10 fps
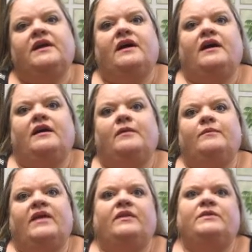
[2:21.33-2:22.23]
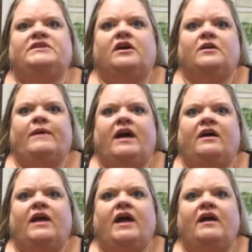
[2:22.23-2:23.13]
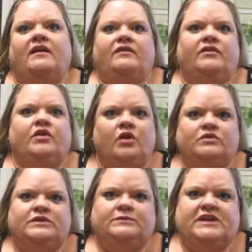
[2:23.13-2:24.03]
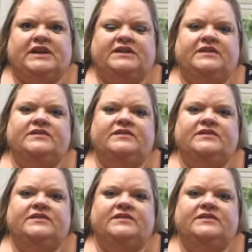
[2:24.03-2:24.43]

and then we talk about their goals and objectives,